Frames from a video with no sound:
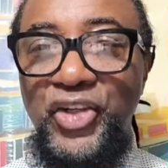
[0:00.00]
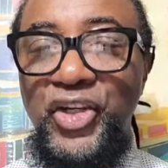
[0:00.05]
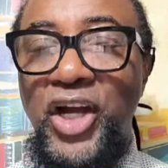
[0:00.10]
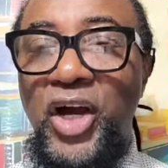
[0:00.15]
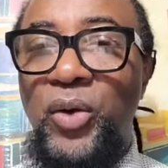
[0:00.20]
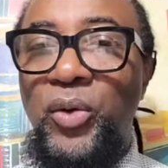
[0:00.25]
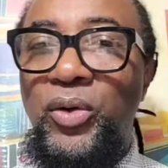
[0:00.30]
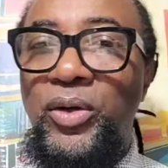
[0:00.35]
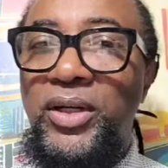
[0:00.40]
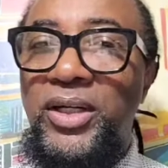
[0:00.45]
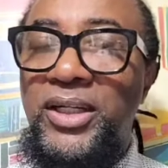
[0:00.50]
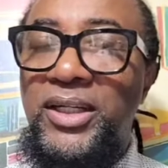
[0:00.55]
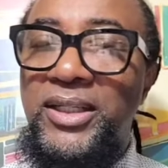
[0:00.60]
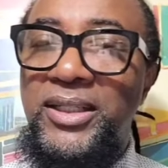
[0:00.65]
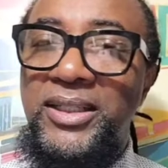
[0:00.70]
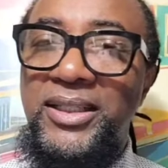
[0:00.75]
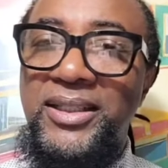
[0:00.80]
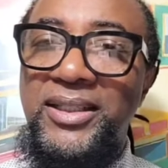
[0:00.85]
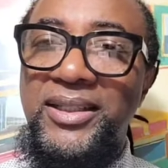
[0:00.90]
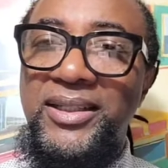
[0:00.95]
Now,
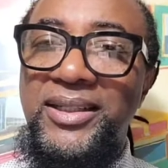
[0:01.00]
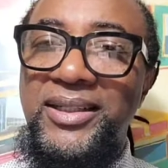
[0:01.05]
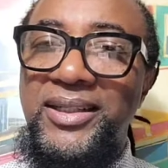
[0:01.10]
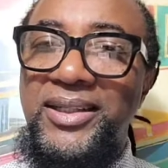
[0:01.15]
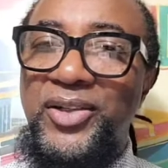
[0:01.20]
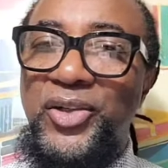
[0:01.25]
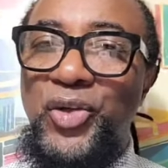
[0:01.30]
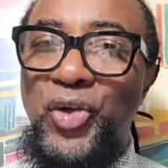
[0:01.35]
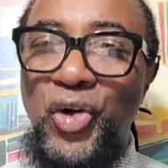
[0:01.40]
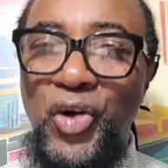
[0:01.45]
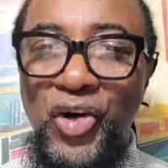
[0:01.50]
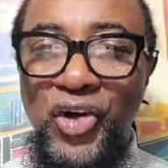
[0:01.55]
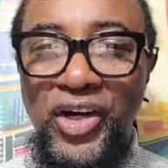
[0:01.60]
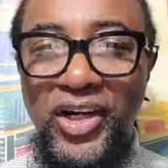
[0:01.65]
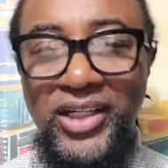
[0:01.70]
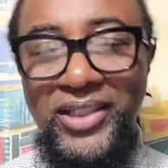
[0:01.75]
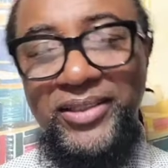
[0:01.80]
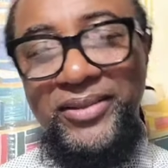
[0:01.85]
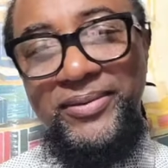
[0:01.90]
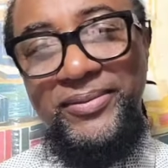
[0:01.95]

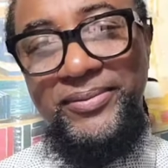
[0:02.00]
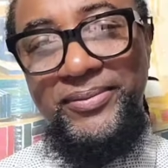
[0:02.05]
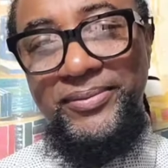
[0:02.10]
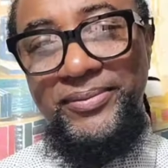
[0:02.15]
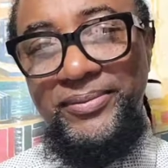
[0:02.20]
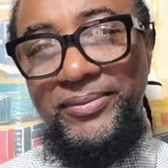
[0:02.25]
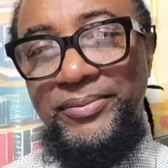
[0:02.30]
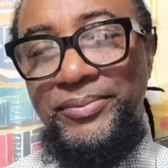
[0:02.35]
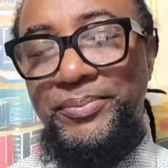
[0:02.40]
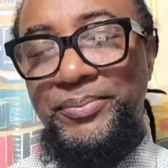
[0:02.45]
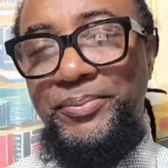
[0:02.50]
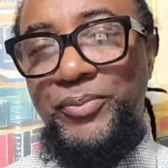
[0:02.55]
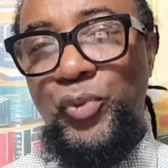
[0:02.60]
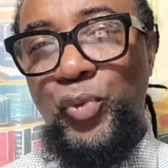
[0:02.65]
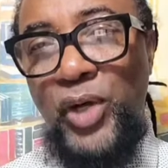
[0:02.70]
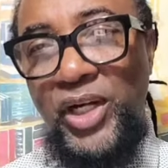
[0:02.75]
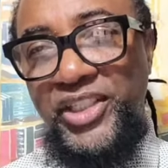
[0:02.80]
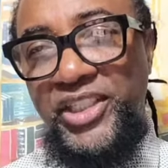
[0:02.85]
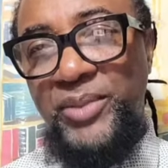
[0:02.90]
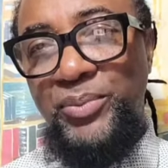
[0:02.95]
Ron
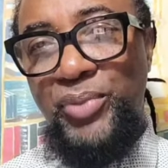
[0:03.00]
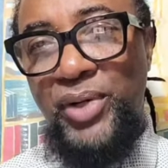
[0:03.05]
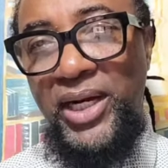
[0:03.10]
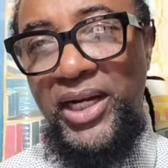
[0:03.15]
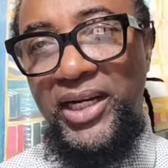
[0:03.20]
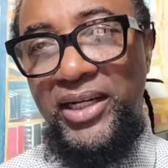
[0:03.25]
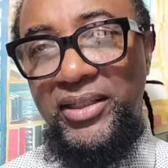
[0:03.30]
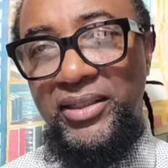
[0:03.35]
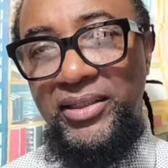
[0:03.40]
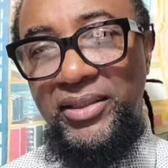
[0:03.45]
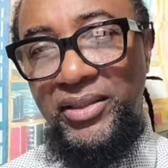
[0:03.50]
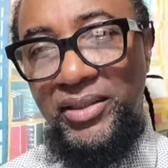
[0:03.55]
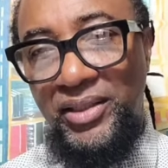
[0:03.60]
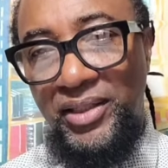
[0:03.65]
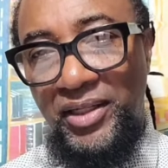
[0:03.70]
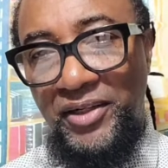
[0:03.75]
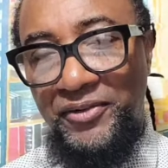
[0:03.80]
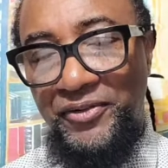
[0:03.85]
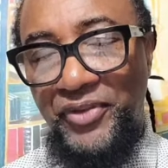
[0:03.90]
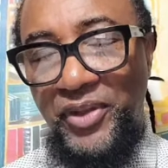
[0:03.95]
Washi Bryan
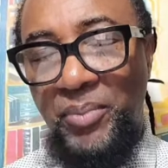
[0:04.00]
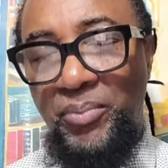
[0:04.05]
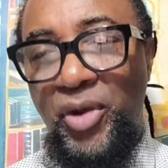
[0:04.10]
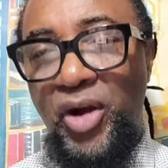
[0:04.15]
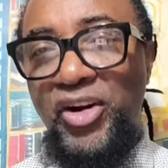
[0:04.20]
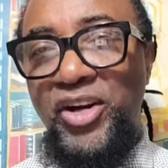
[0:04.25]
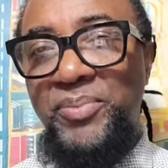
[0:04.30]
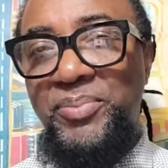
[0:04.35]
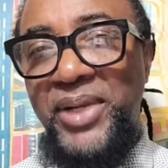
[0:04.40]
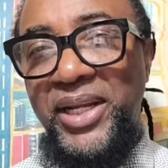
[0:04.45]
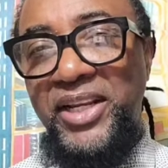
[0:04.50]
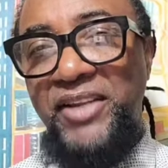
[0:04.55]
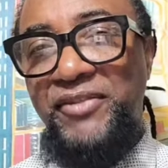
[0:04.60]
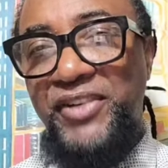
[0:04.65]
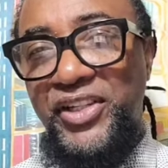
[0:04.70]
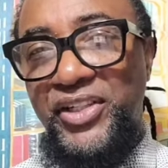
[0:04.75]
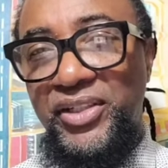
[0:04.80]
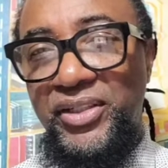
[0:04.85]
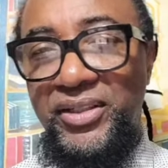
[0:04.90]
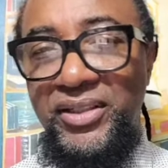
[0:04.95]
of the Morant Bay
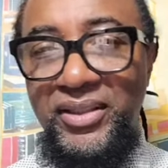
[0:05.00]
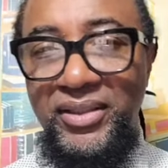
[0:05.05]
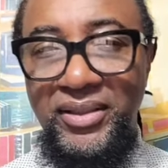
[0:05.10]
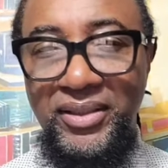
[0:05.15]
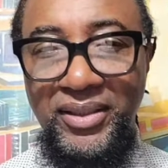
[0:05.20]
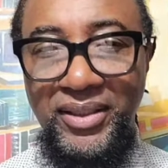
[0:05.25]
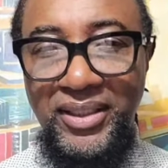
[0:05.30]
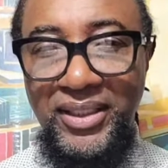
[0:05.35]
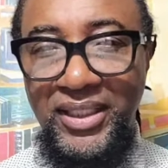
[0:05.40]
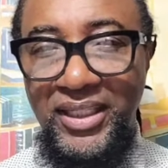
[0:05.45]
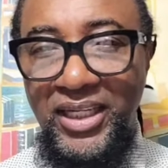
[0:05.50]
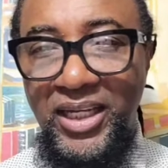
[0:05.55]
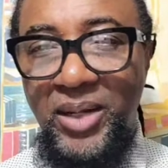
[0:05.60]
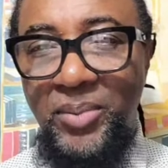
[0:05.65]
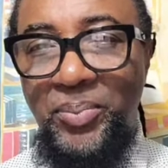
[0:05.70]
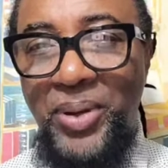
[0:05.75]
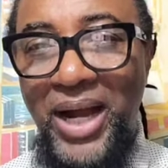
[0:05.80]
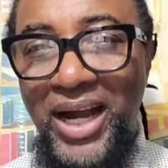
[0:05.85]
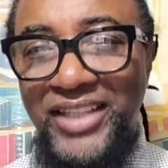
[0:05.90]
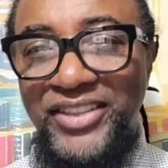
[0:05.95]
Division
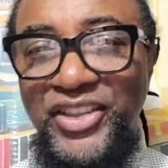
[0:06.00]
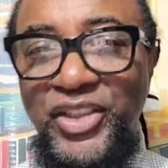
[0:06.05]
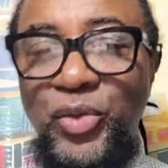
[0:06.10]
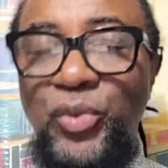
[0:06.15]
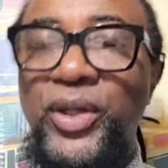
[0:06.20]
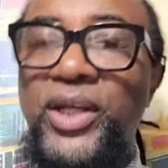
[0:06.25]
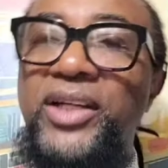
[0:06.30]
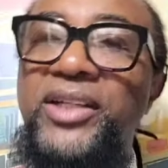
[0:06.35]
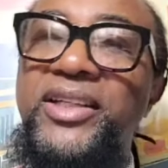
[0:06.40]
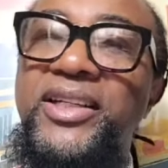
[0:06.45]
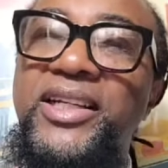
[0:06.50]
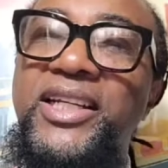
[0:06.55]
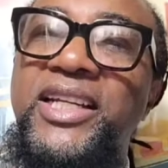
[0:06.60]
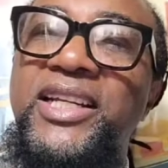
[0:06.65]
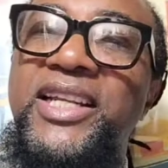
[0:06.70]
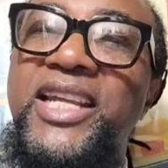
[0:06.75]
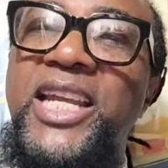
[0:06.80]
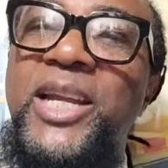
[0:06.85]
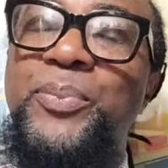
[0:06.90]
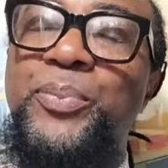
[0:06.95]
passed away
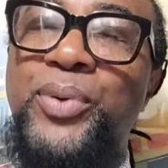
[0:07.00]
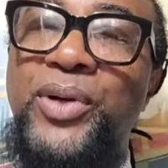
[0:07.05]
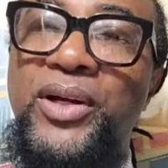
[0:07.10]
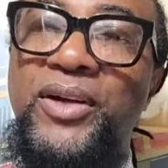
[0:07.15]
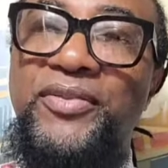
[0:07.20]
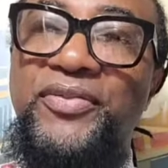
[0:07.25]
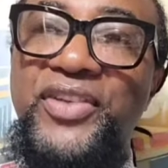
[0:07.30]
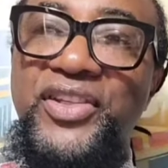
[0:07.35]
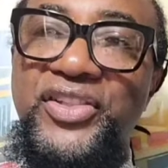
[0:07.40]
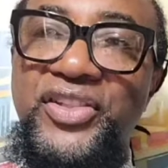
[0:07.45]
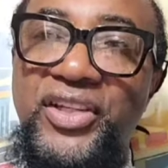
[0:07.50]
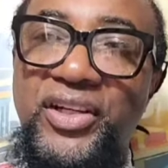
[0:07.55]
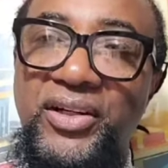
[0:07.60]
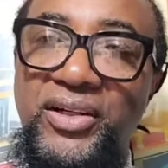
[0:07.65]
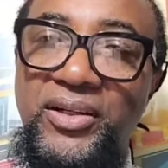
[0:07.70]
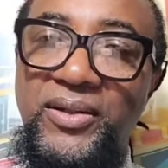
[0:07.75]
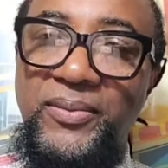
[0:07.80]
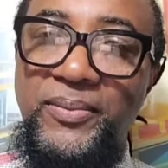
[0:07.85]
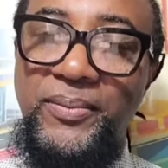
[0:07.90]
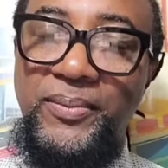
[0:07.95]
in April of this
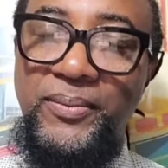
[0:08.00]
year.